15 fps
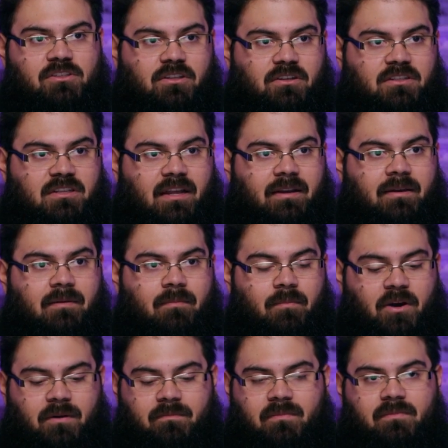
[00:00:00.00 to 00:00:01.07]
looks like,
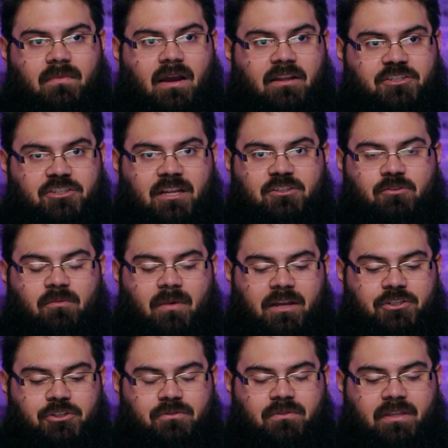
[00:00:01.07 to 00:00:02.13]
but I'd just like to
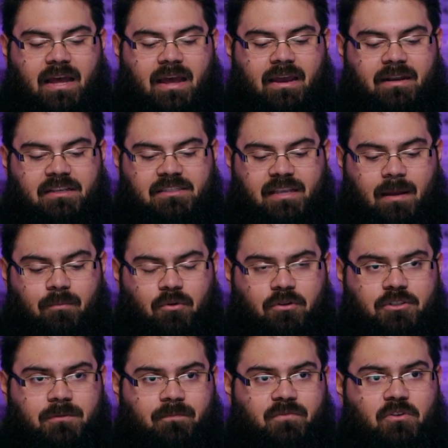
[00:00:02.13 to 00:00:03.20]
remind you that any
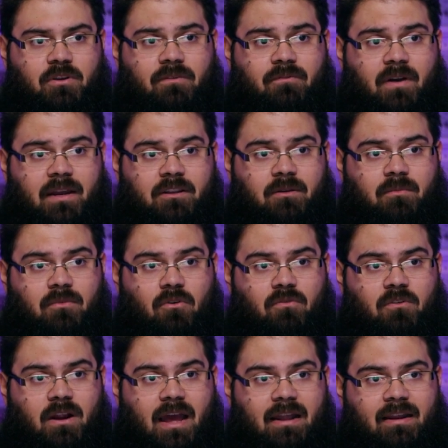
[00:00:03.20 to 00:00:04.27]
samples, you can find them
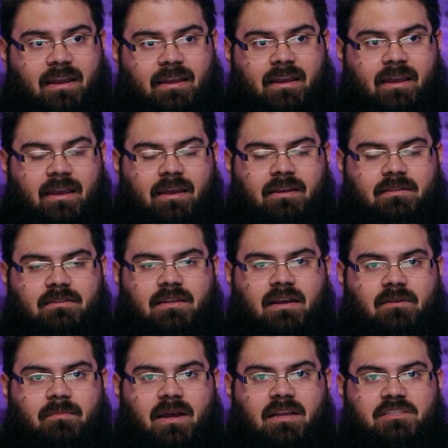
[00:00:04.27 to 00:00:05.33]
over at
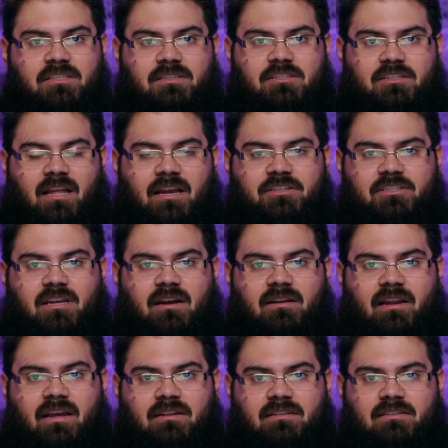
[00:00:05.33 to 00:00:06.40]
aka.ms slash
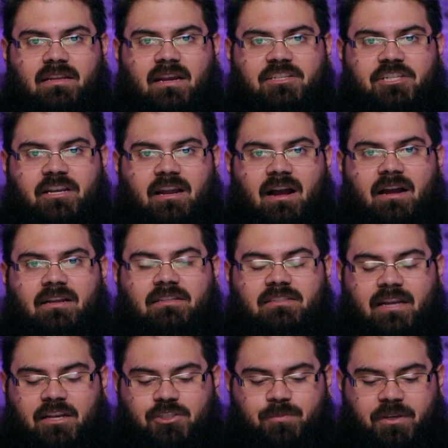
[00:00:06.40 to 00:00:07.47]
.net AI
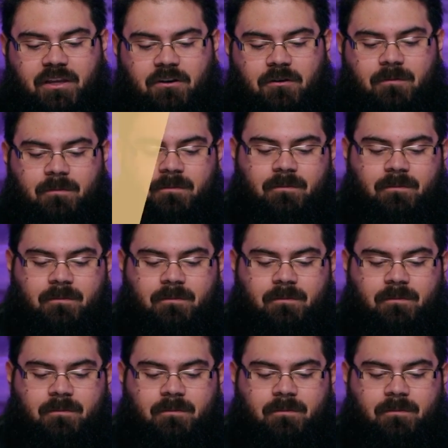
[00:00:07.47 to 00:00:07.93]
beginner.